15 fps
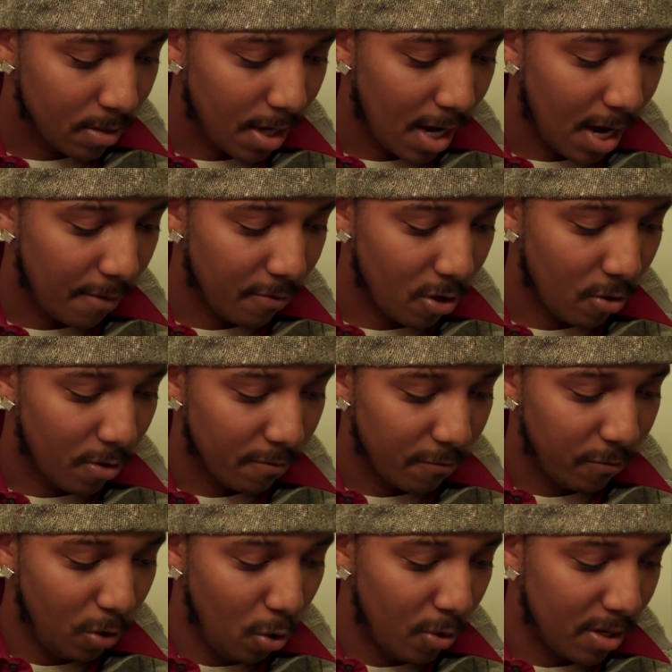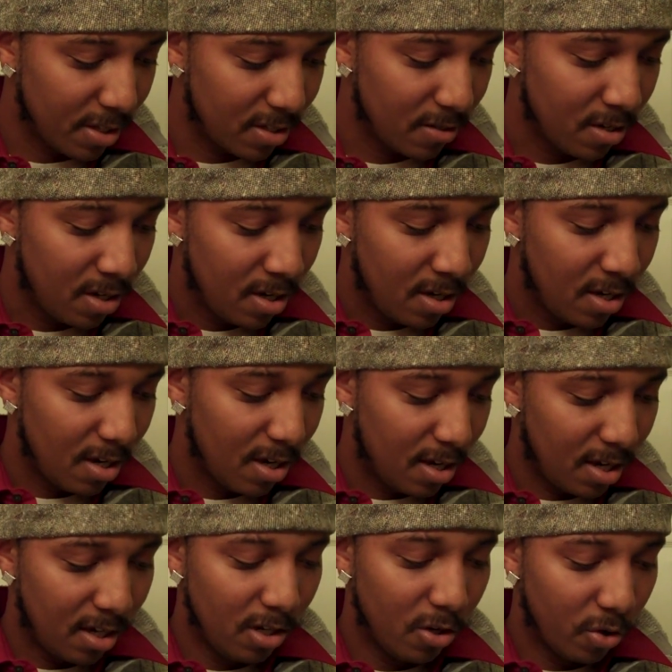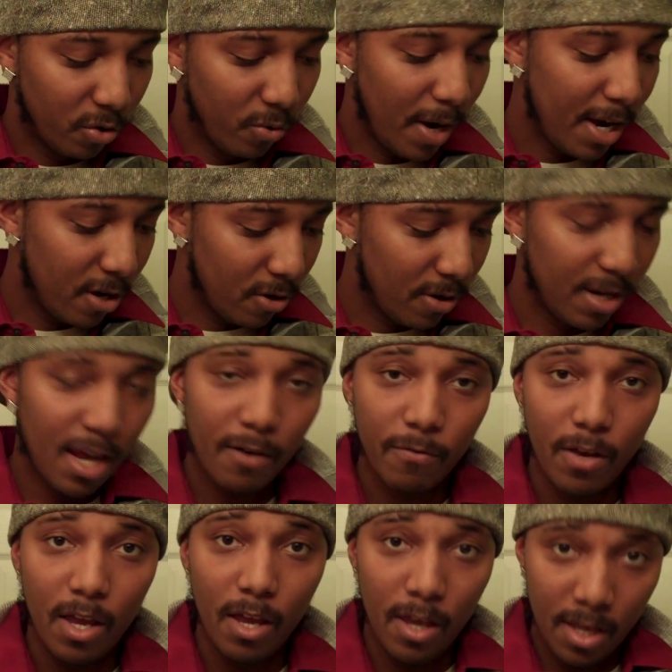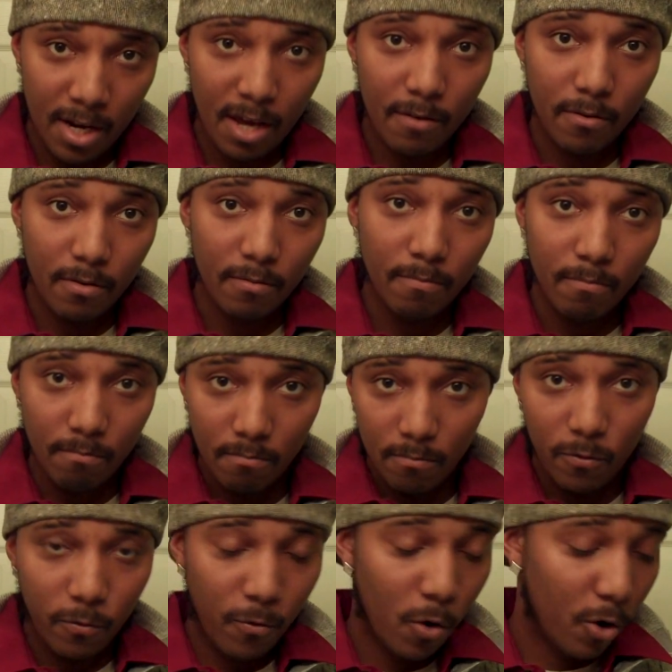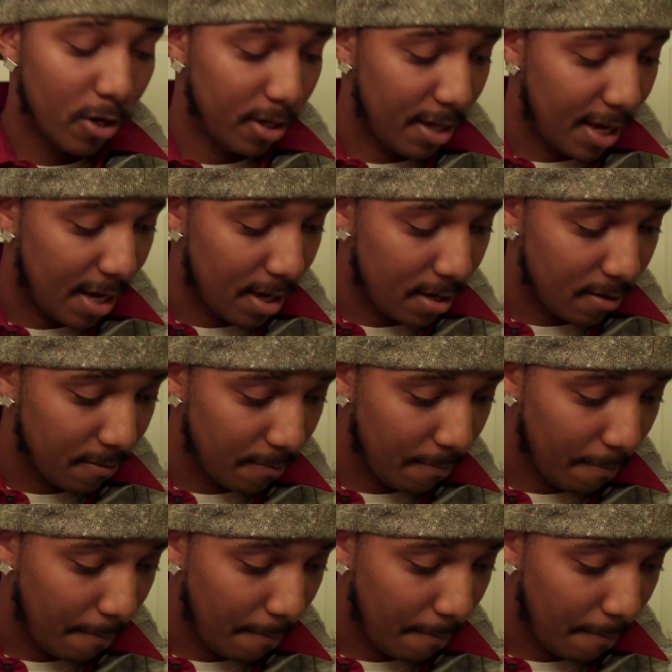To have your influence a little greater in that foreign land.